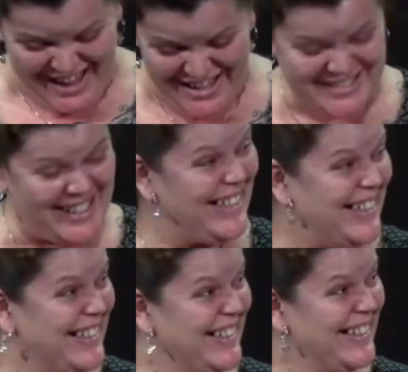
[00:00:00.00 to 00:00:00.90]
You
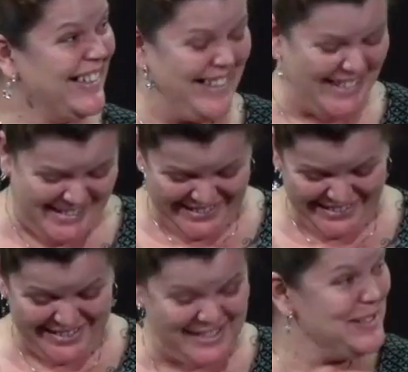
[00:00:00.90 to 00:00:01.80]
got some money?
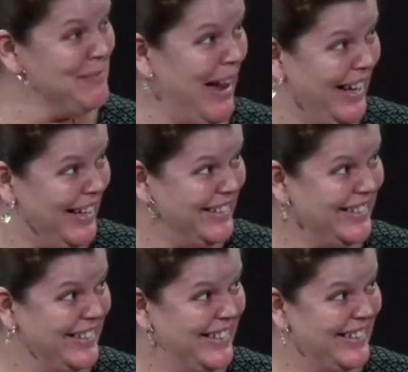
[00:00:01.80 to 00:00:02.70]

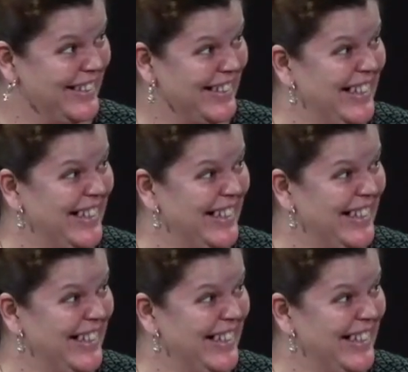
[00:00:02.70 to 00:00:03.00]
I